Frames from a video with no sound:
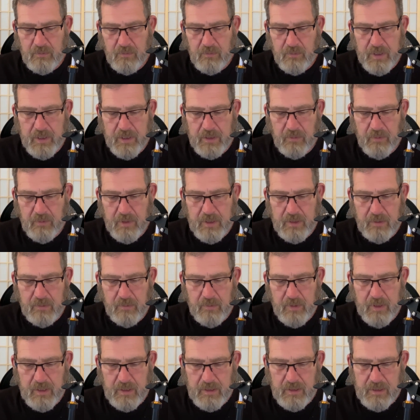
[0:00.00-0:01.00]
we we
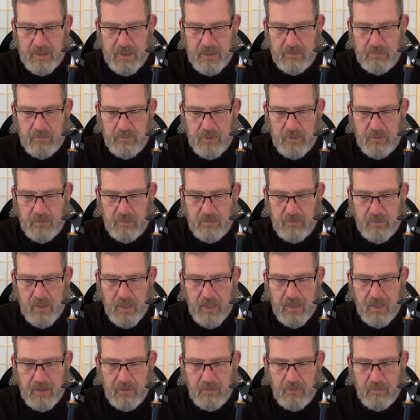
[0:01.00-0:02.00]
we seem to
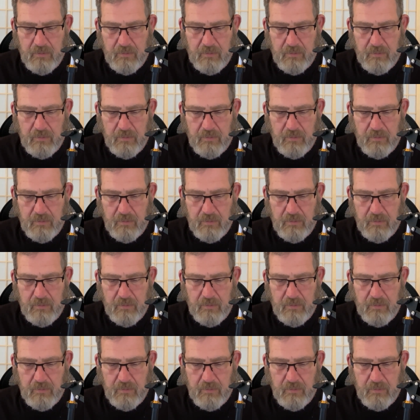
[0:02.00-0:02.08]
got